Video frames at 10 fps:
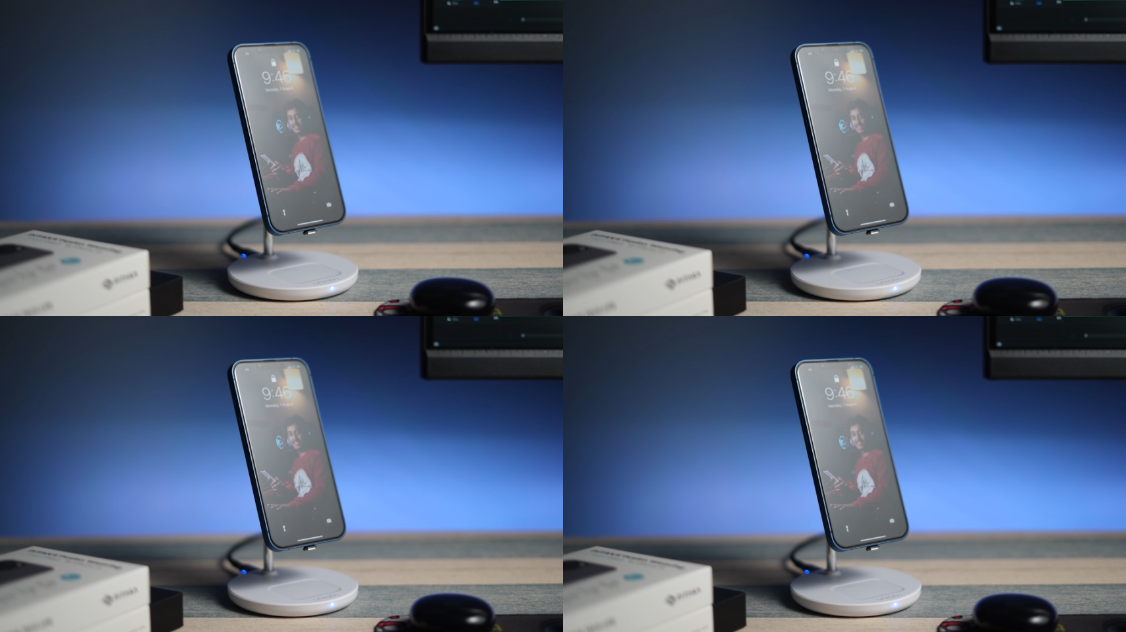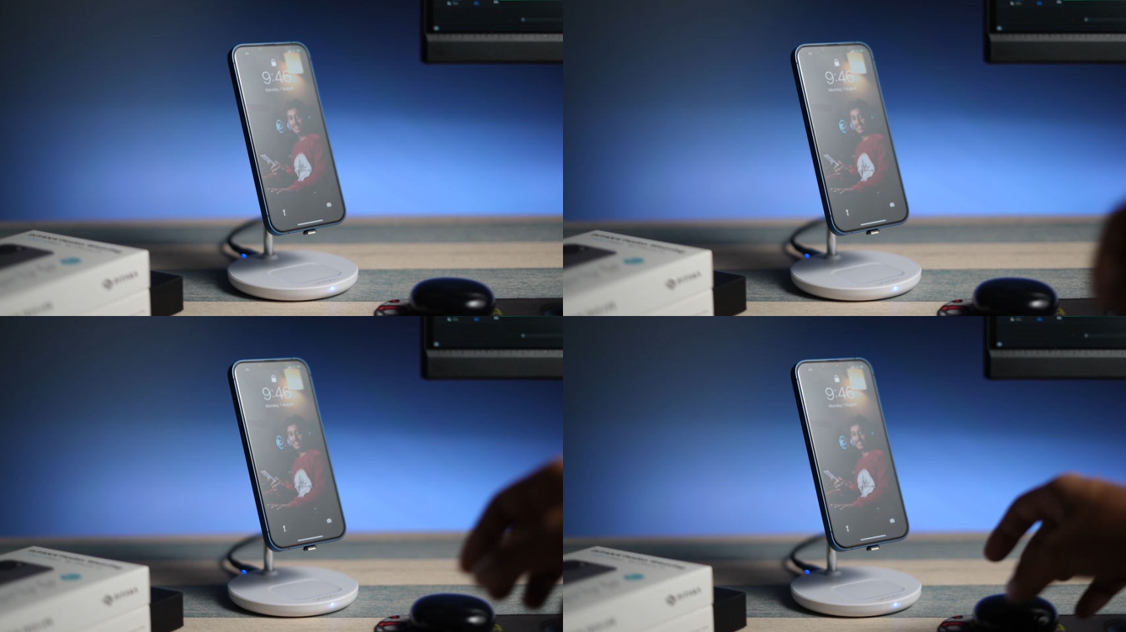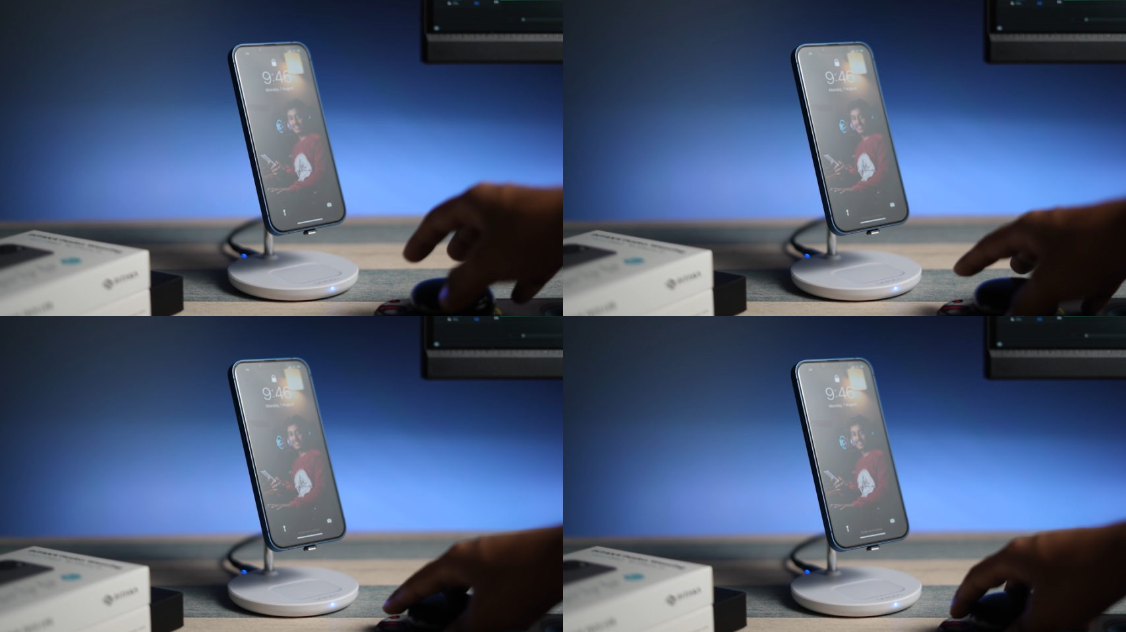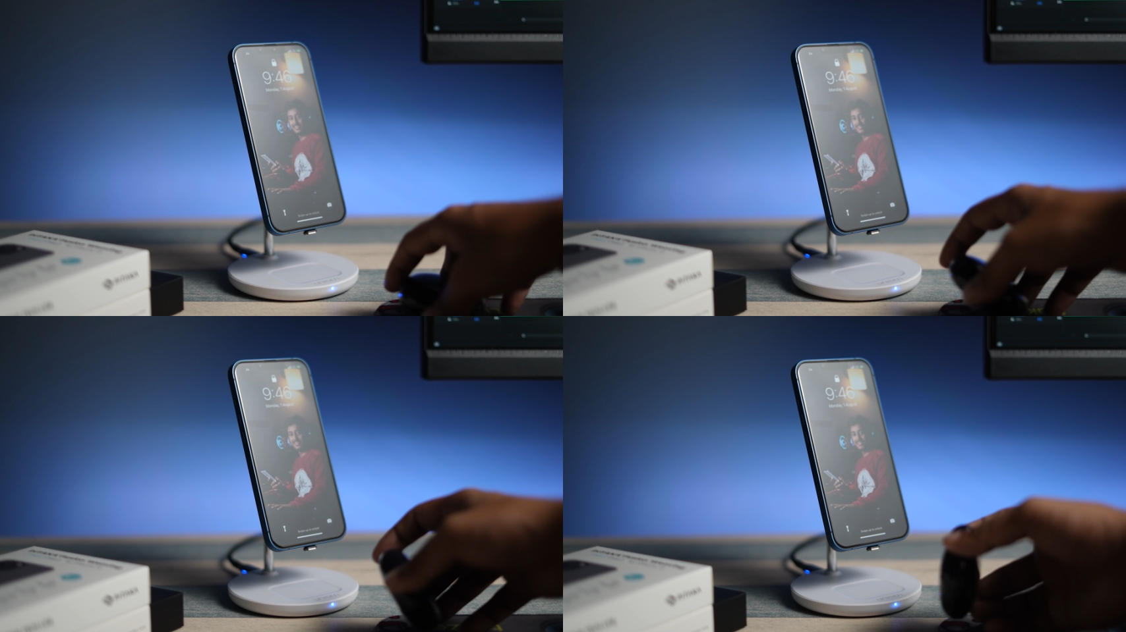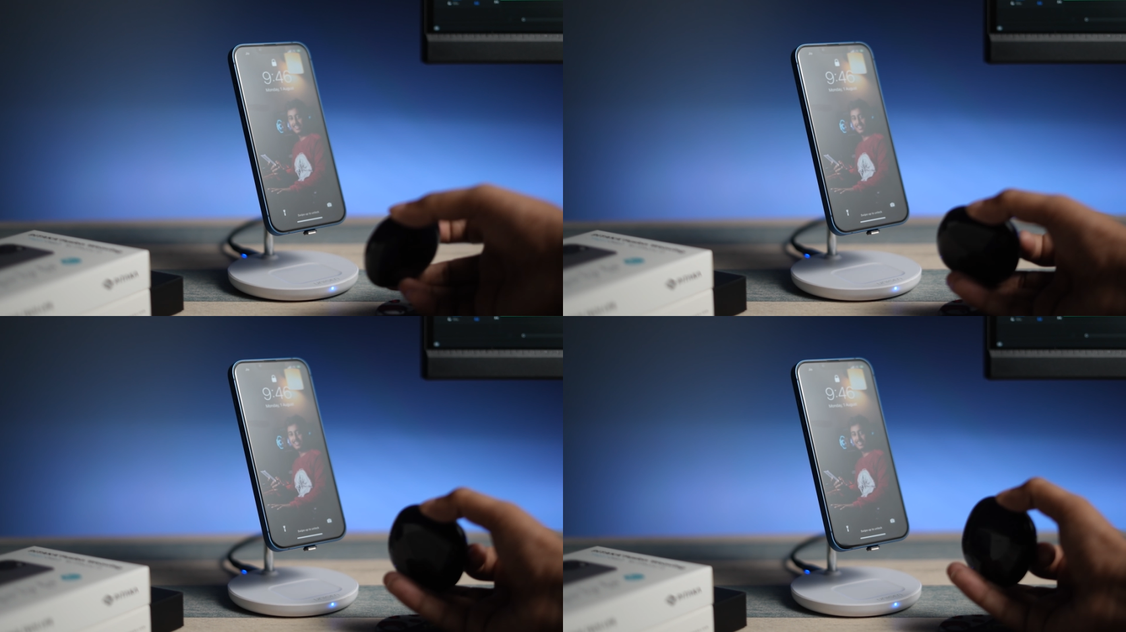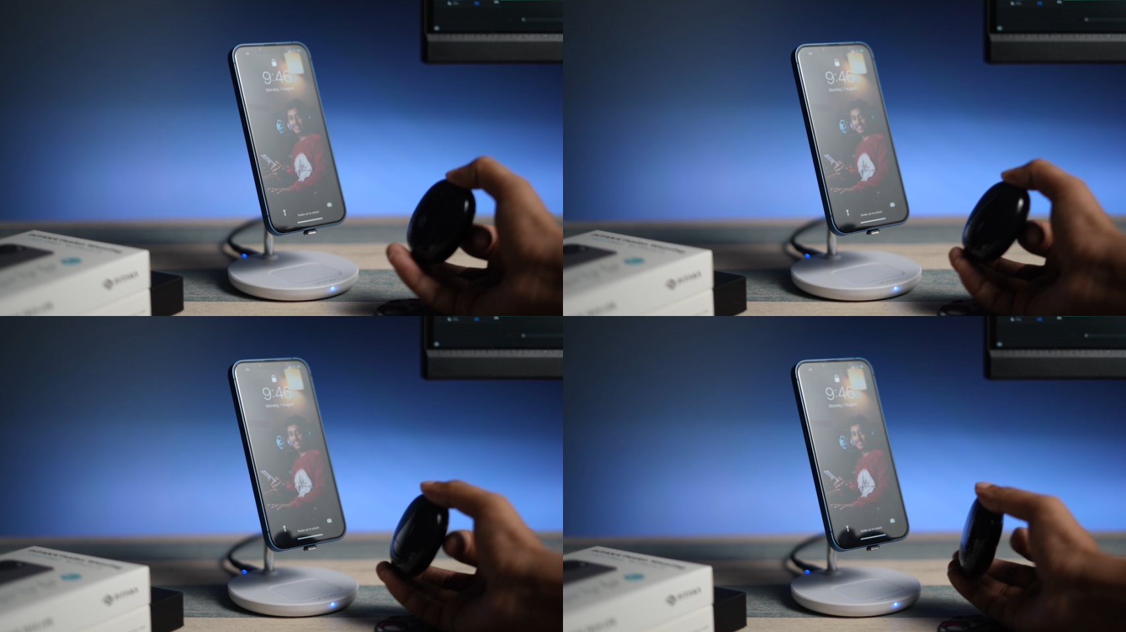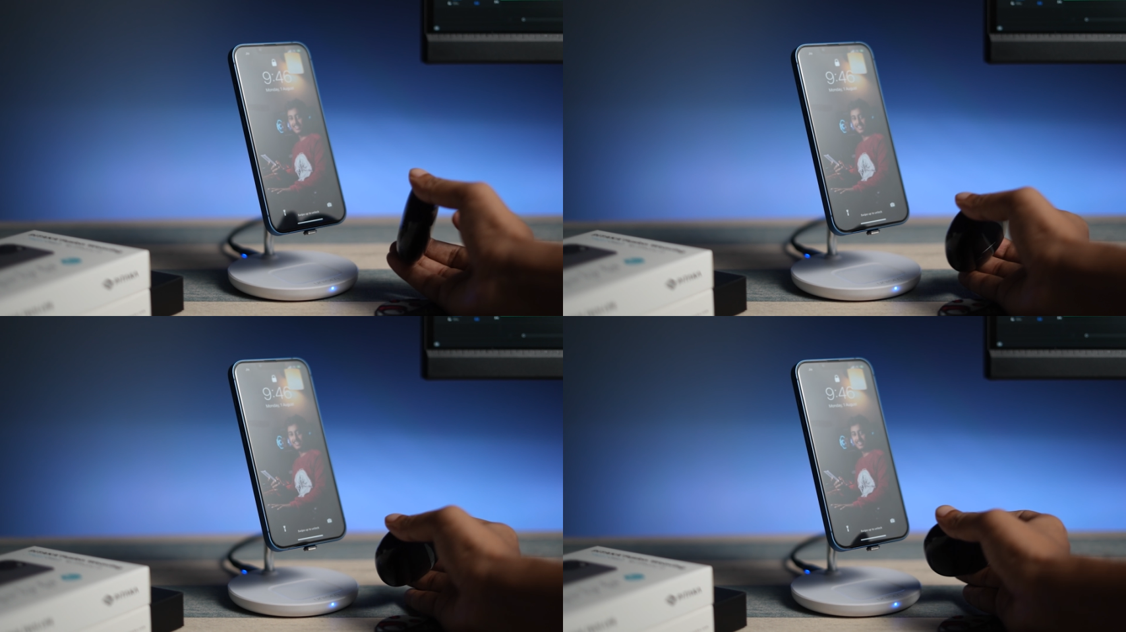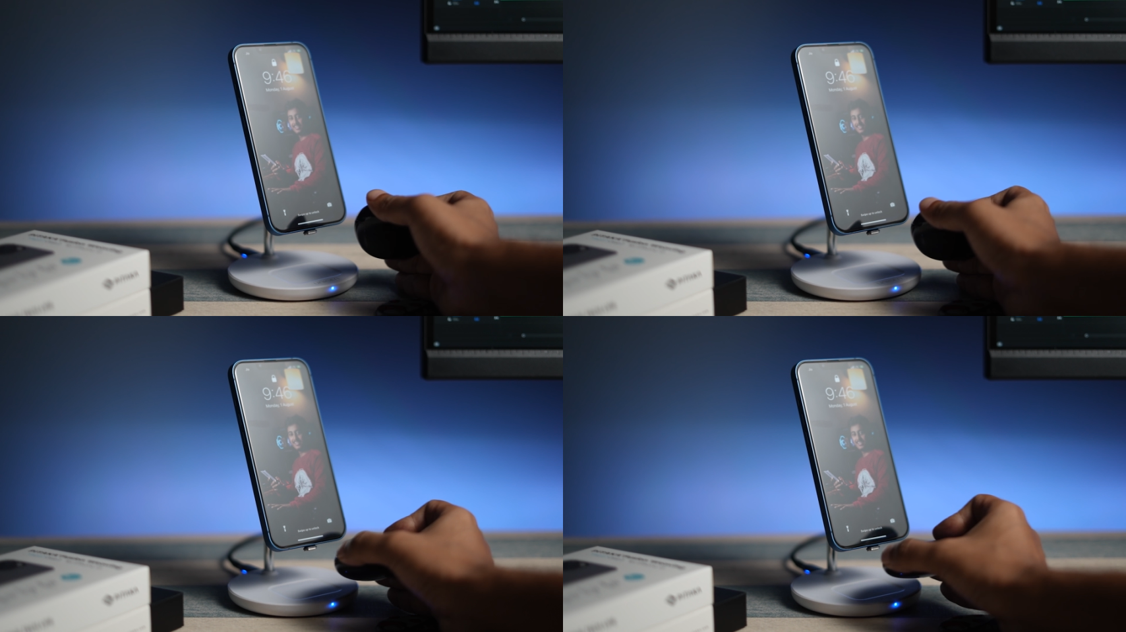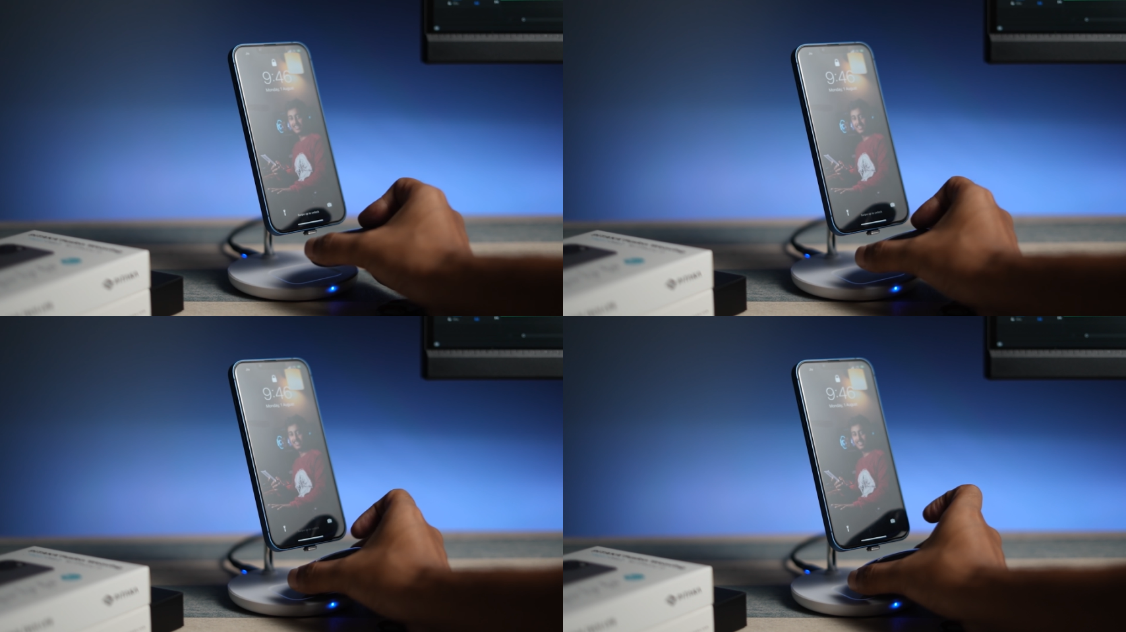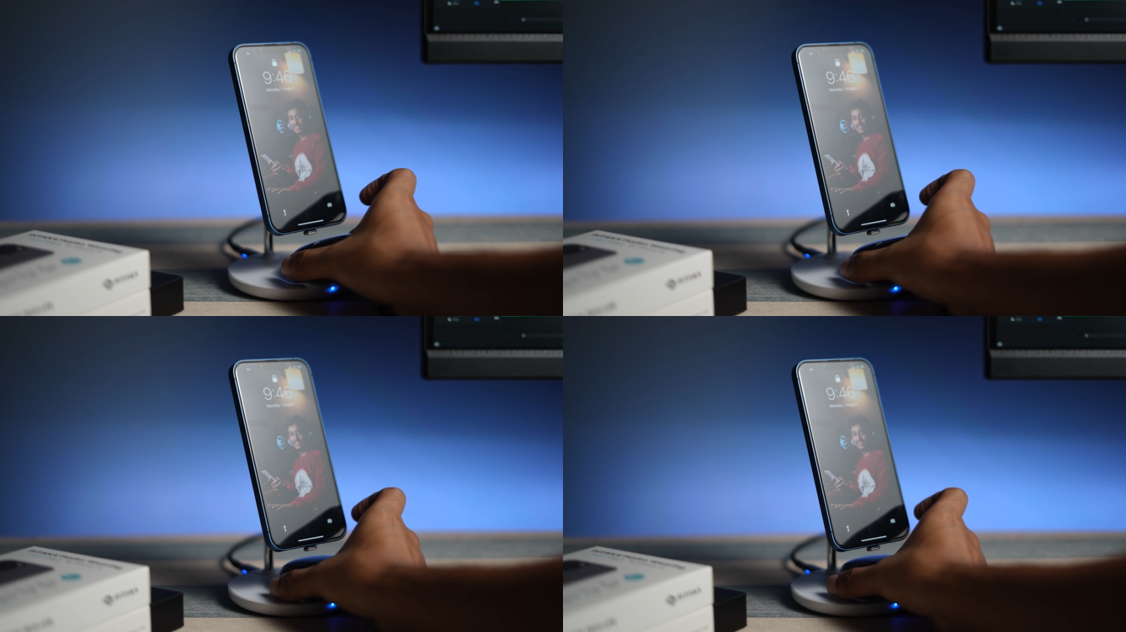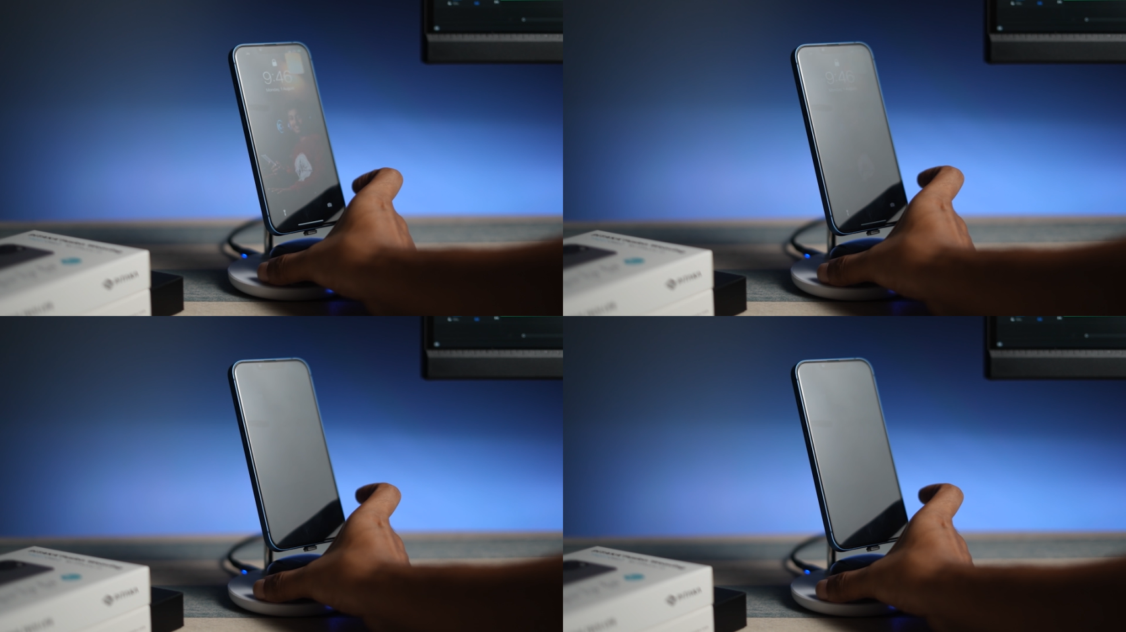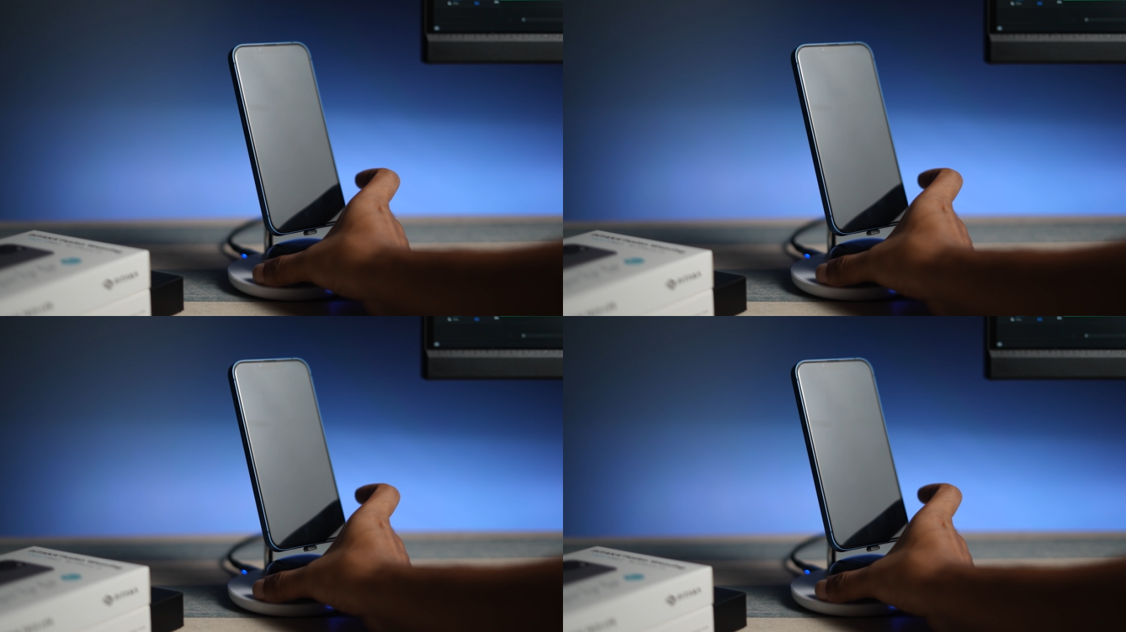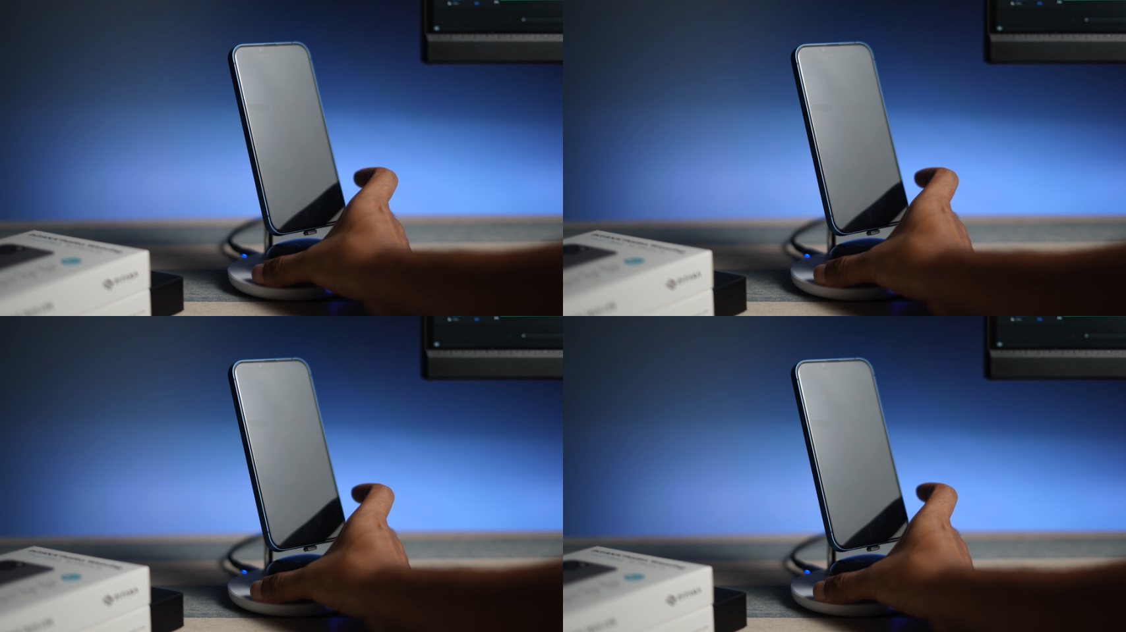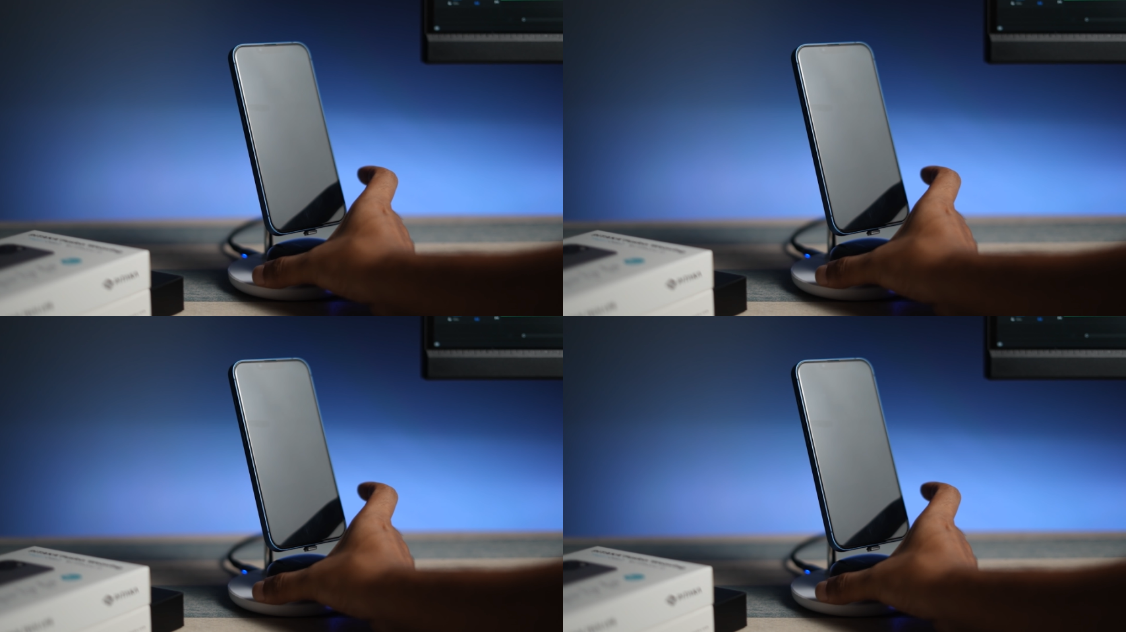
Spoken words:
(no speaker visible)